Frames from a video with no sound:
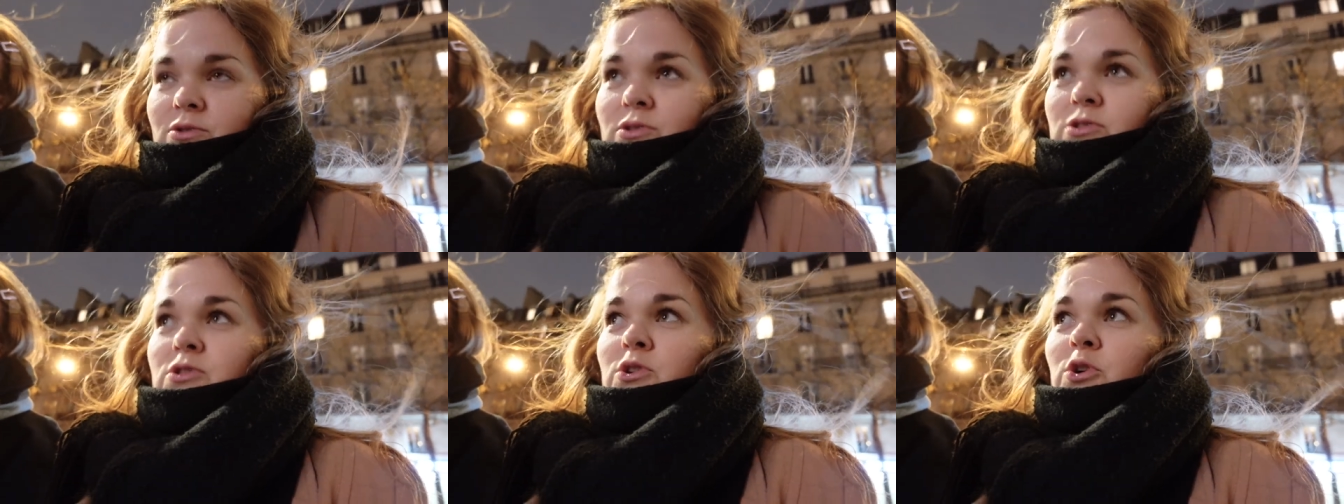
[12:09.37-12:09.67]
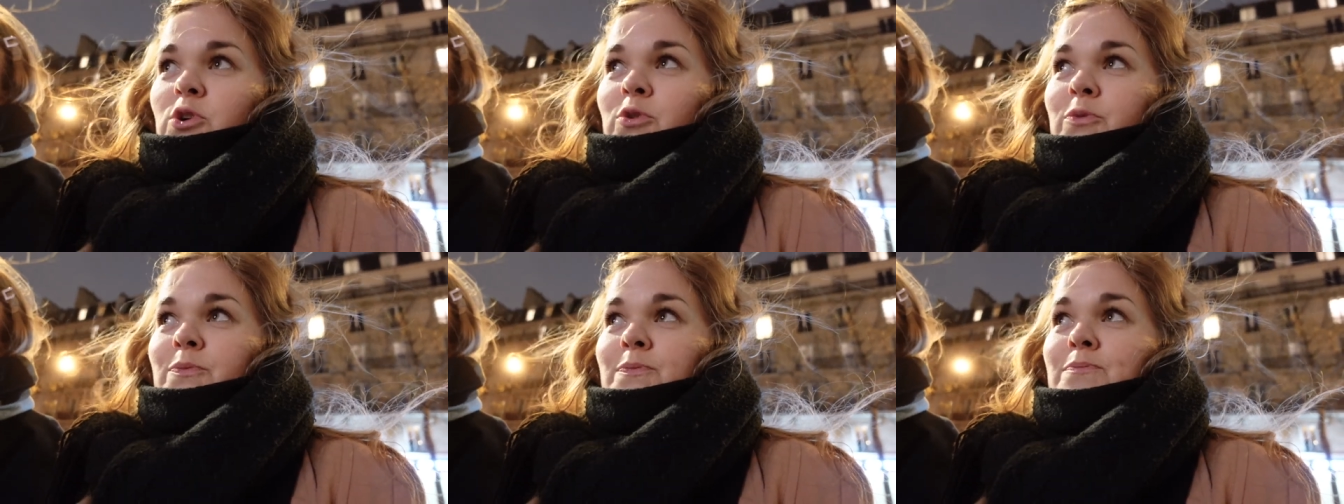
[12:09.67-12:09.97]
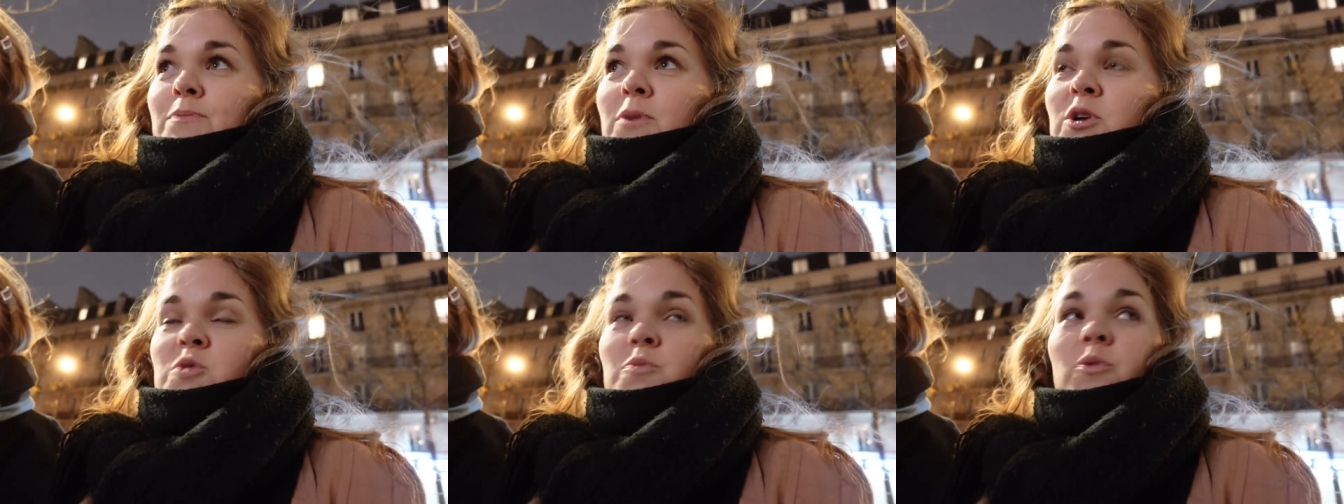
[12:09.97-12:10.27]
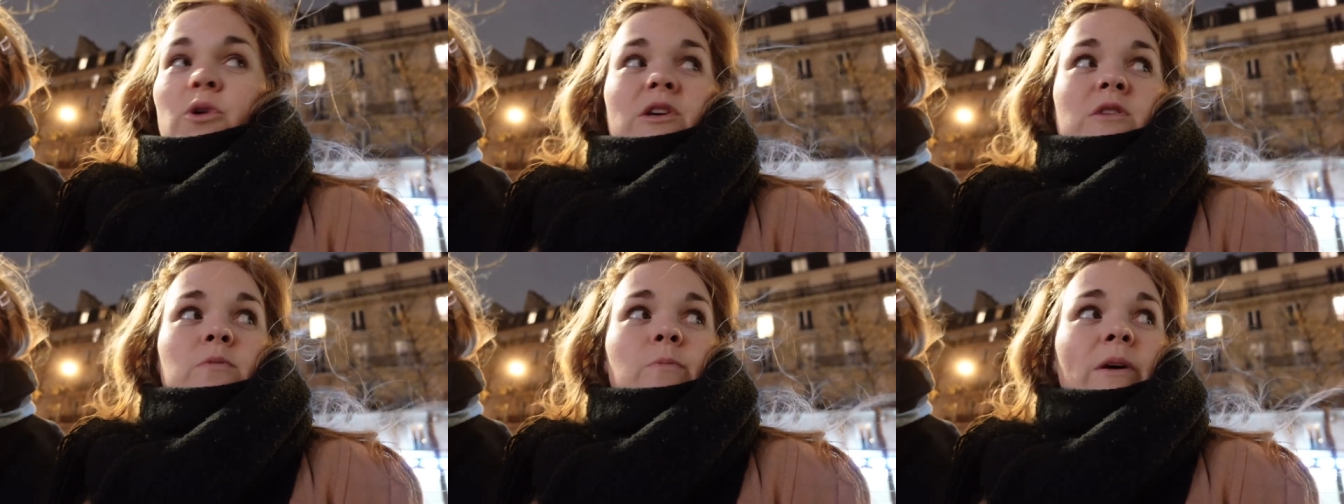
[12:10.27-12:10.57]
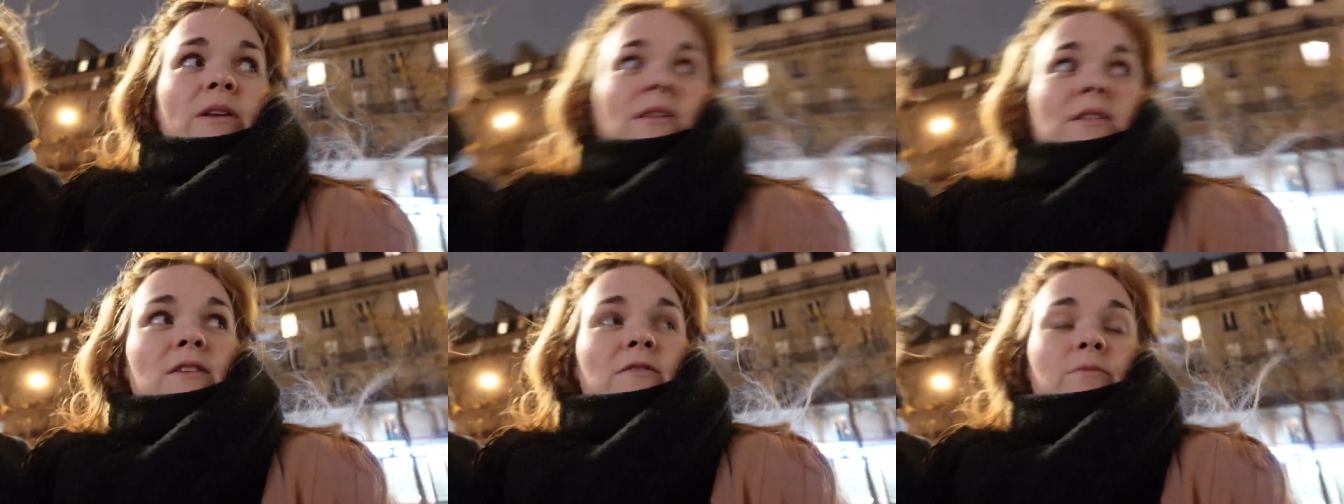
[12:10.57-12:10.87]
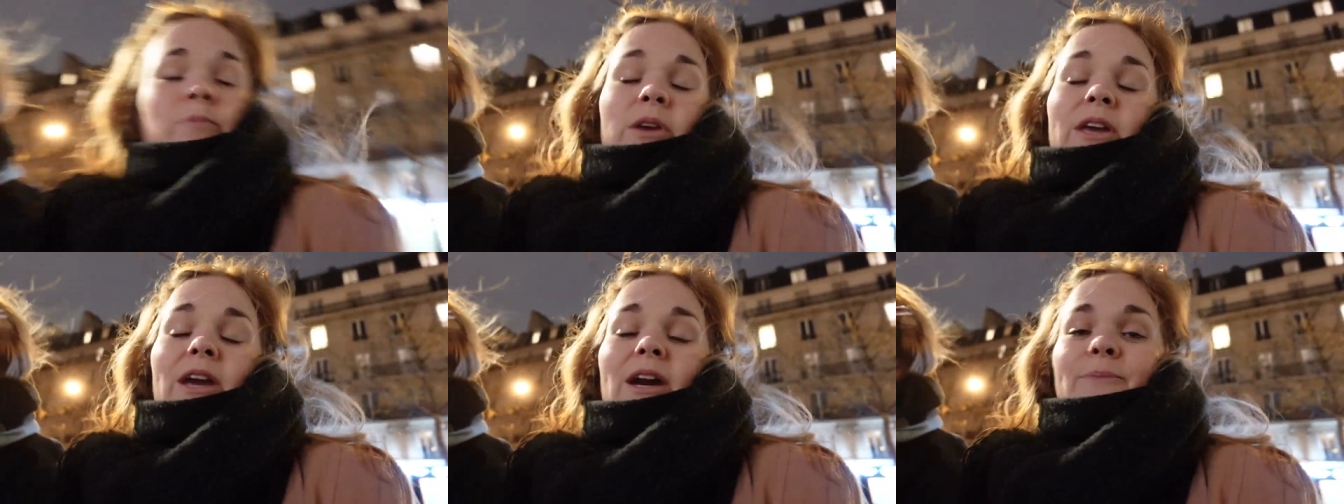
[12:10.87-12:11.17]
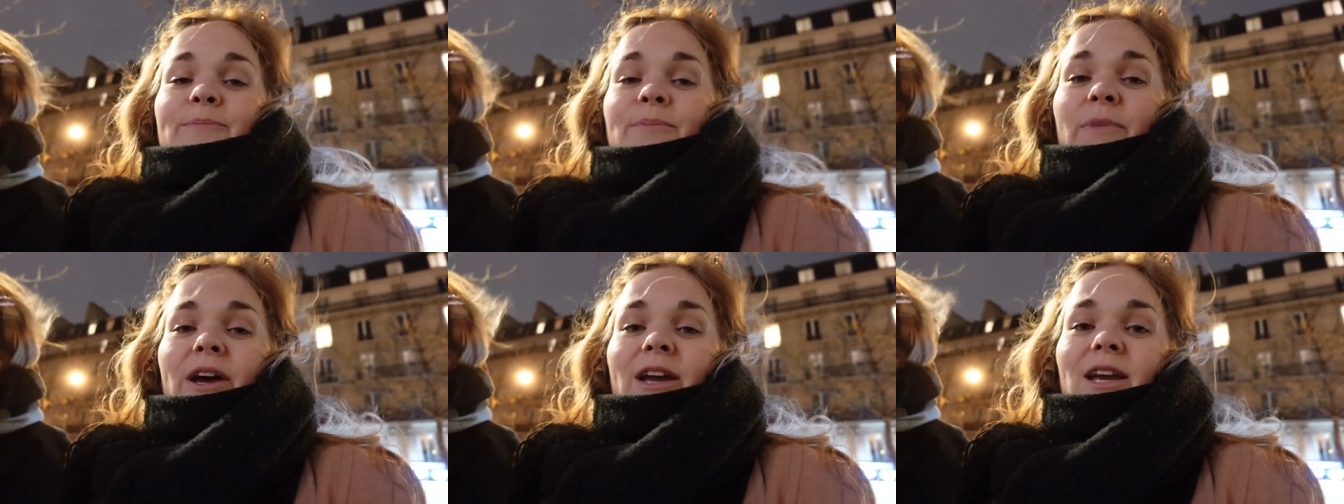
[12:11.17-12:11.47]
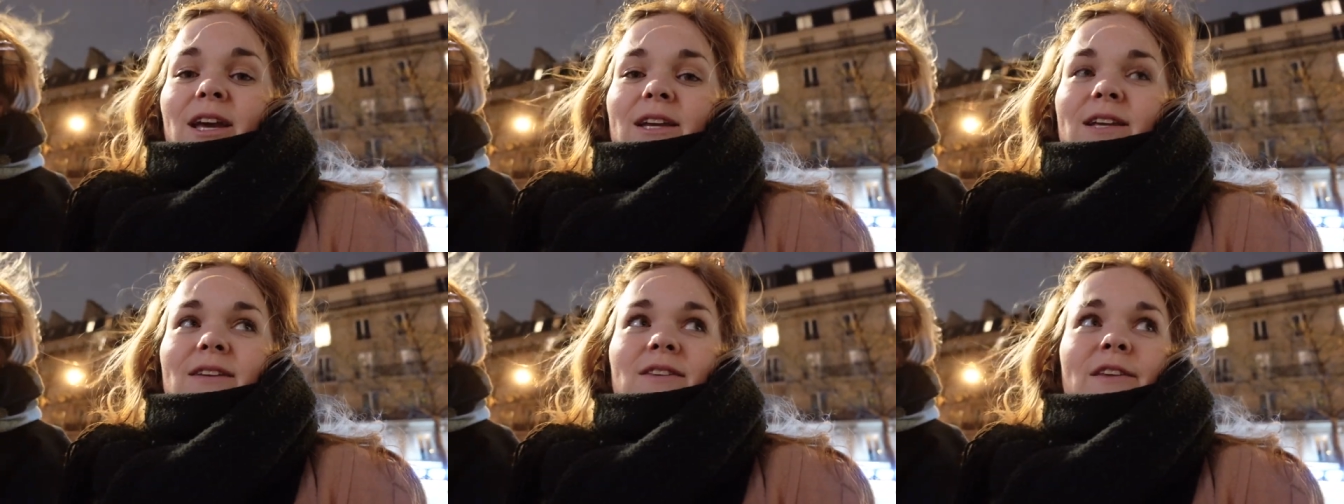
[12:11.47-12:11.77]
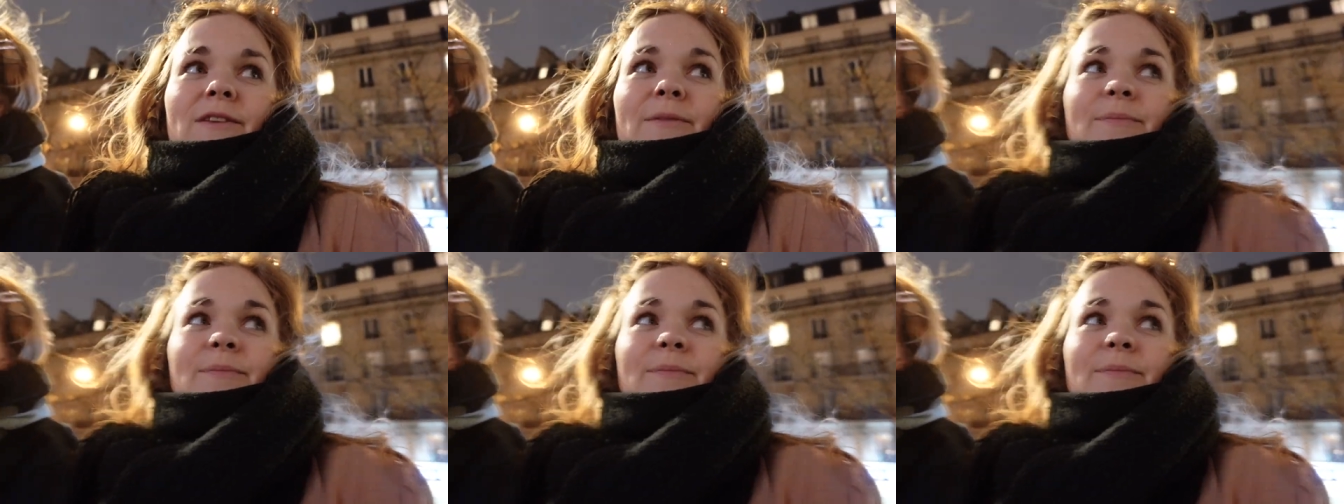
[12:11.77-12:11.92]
so much more expensive. But yeah, I get it.